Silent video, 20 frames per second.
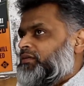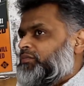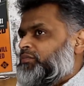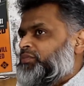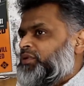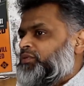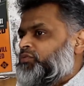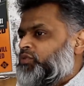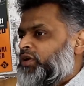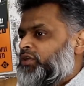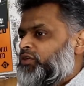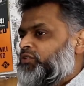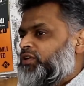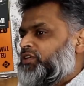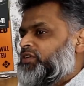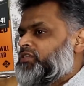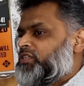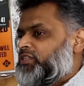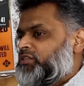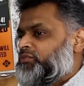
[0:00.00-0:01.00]
But when you're in
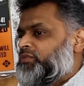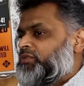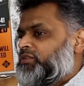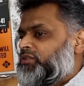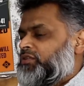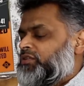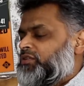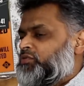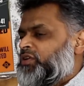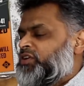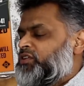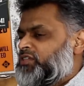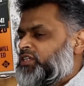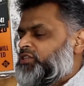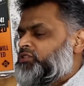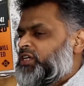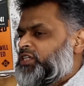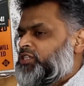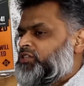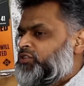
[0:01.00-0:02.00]
a
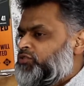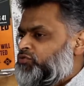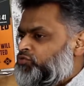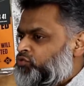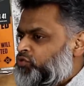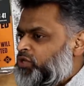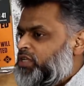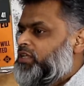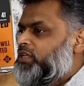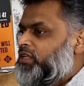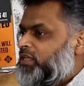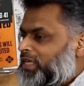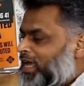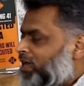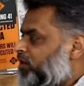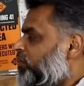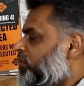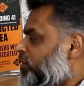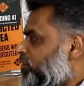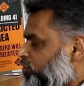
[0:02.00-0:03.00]
situation, you really
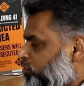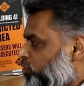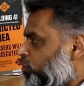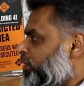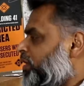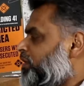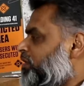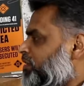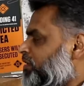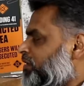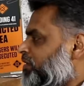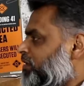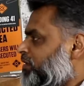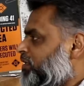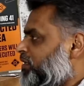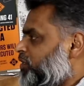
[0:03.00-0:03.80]
cannot control anything.